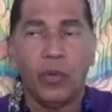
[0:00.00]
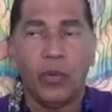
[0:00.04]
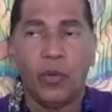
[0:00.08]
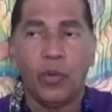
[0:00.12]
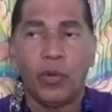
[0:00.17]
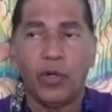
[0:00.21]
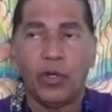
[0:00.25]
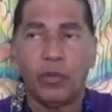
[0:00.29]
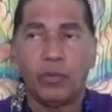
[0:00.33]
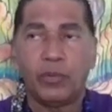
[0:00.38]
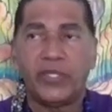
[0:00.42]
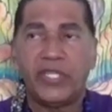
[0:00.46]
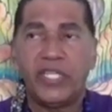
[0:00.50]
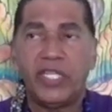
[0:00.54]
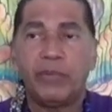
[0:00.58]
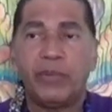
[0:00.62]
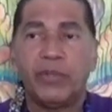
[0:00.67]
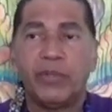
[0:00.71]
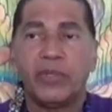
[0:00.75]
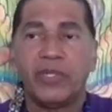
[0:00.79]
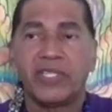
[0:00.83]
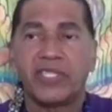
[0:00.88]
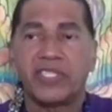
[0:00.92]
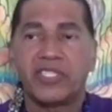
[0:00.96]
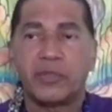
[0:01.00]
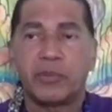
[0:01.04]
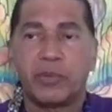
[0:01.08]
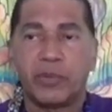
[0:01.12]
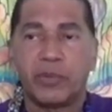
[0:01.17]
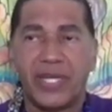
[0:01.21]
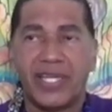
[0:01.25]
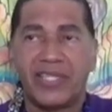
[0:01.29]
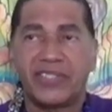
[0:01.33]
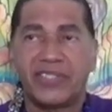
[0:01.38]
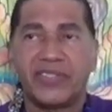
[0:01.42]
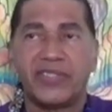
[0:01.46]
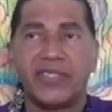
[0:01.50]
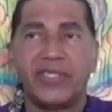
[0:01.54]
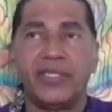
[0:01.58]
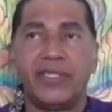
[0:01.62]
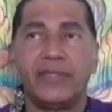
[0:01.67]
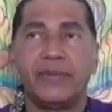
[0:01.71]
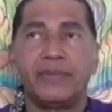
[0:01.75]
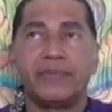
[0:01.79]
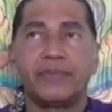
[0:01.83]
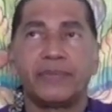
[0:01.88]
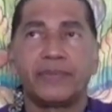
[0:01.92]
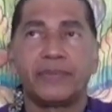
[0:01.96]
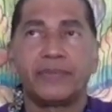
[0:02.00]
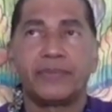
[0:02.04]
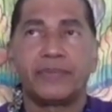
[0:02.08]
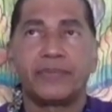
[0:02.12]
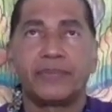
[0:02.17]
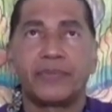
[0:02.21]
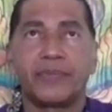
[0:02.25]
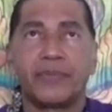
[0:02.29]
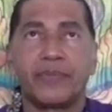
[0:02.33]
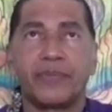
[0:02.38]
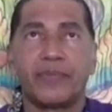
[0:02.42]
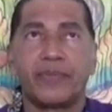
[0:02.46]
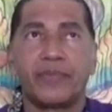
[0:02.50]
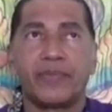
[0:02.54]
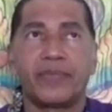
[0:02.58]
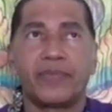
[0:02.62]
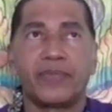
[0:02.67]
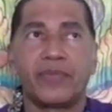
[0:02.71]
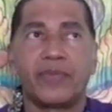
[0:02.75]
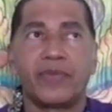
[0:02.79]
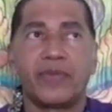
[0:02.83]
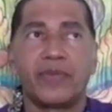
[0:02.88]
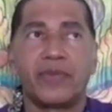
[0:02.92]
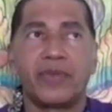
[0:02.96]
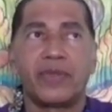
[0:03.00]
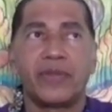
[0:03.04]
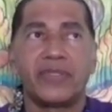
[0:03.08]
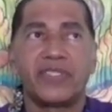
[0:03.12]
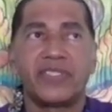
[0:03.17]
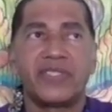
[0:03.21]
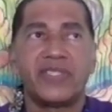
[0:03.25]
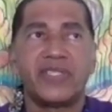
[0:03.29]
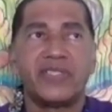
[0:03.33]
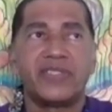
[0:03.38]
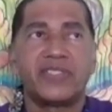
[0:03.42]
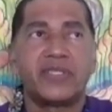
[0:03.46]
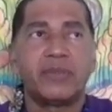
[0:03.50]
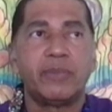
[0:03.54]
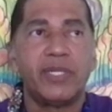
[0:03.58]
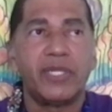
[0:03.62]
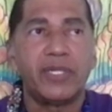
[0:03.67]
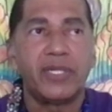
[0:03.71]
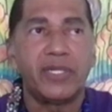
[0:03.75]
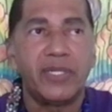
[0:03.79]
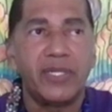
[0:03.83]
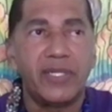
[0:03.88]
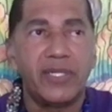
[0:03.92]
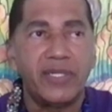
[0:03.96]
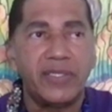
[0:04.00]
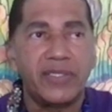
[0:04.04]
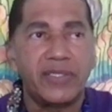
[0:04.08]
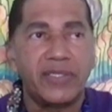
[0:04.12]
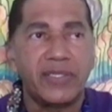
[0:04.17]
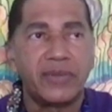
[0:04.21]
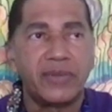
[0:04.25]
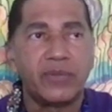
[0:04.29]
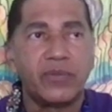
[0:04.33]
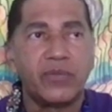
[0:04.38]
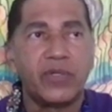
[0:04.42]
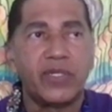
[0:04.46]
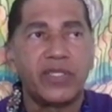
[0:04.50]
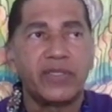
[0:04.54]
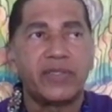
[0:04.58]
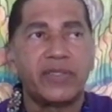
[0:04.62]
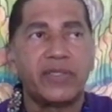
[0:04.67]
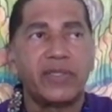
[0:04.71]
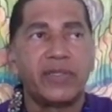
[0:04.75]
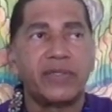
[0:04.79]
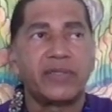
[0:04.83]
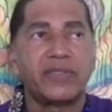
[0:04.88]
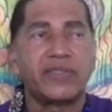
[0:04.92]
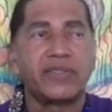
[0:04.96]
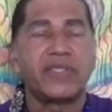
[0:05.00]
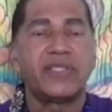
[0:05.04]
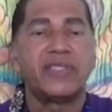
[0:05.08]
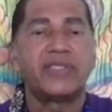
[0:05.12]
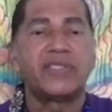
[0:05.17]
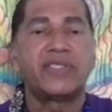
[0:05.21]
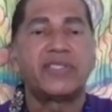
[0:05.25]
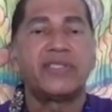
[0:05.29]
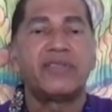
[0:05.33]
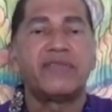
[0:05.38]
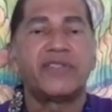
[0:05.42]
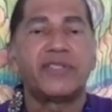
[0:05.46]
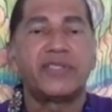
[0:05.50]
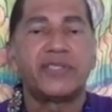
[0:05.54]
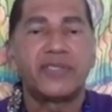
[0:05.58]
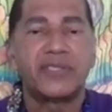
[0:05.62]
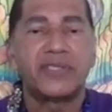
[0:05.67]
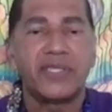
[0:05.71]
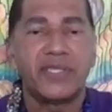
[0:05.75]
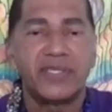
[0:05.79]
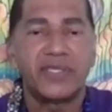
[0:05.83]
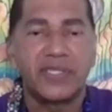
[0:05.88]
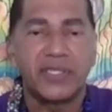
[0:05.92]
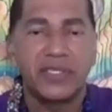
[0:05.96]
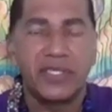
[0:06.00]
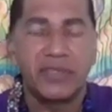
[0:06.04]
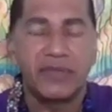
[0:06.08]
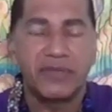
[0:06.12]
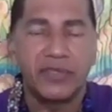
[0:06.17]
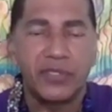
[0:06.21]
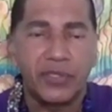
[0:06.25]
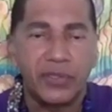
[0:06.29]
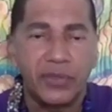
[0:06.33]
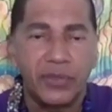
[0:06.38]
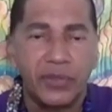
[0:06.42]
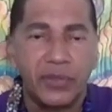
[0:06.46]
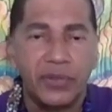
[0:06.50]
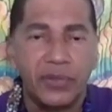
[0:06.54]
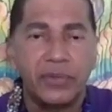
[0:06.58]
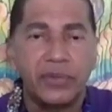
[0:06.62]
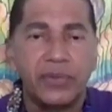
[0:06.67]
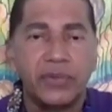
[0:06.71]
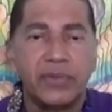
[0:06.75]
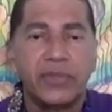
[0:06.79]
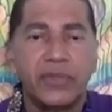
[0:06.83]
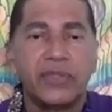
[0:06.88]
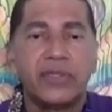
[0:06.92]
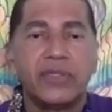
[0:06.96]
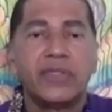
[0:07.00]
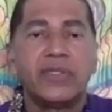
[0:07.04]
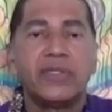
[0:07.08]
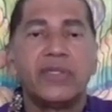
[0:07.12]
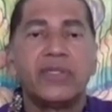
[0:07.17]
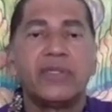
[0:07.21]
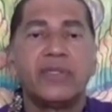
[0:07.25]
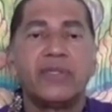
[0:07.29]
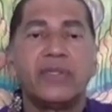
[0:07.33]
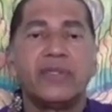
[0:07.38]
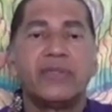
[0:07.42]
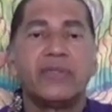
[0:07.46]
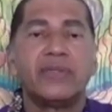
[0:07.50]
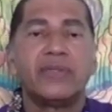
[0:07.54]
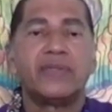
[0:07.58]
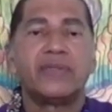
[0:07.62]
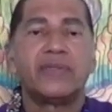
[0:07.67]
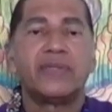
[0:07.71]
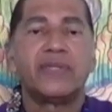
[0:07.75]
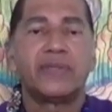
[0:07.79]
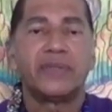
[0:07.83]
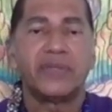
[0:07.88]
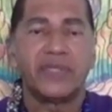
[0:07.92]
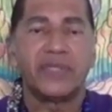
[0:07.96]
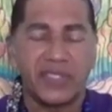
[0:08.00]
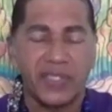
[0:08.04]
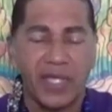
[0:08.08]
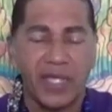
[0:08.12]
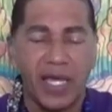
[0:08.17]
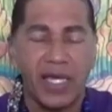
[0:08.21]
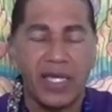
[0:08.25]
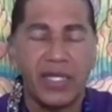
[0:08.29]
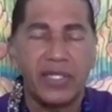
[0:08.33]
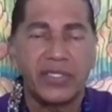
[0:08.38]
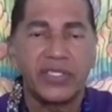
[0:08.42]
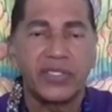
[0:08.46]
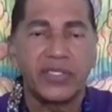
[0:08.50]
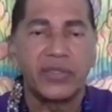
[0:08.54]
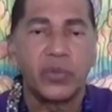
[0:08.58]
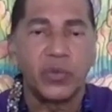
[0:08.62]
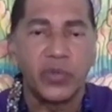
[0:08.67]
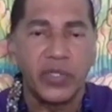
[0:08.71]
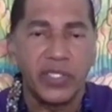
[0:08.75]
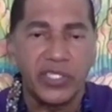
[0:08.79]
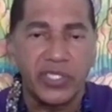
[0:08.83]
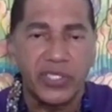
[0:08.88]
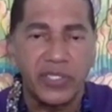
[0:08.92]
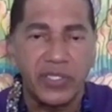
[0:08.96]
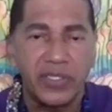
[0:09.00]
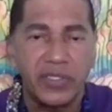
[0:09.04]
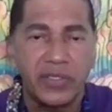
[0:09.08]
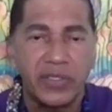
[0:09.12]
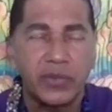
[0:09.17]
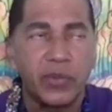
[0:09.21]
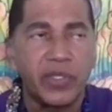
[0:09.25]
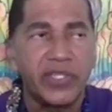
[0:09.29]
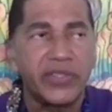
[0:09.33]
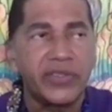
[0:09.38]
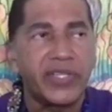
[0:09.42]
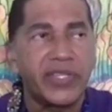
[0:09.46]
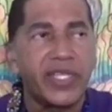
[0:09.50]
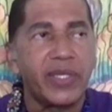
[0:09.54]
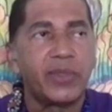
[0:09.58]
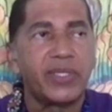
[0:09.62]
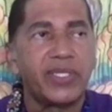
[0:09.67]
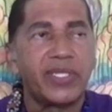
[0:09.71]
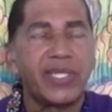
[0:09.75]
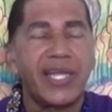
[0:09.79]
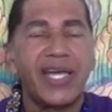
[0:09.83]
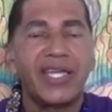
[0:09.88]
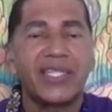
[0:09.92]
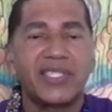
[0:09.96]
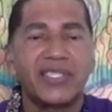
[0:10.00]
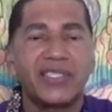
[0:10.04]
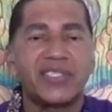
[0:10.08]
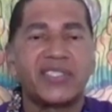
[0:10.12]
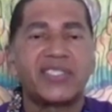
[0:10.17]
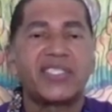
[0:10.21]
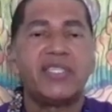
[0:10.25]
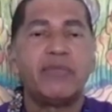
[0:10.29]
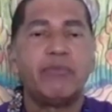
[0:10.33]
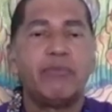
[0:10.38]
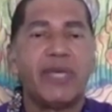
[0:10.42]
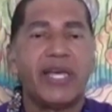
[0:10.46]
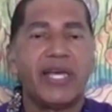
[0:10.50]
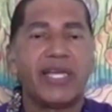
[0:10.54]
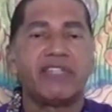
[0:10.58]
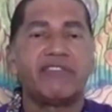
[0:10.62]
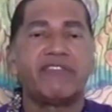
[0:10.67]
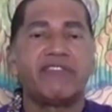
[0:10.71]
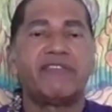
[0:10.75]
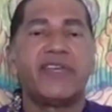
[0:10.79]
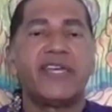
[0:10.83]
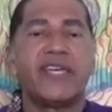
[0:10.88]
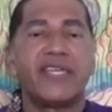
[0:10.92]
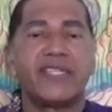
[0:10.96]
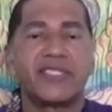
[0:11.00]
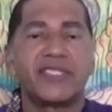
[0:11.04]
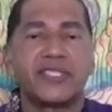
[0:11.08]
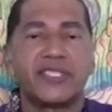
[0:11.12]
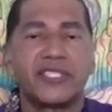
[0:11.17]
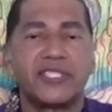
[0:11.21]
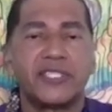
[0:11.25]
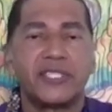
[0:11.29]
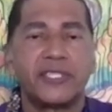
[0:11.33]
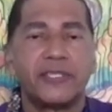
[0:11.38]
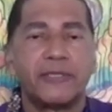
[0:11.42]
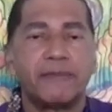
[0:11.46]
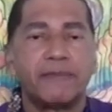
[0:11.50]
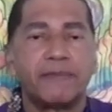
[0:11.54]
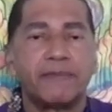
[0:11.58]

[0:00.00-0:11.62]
where people expressing their sensibilities and what they're sensitive to, their desires and wishes, what they would like to see manifest,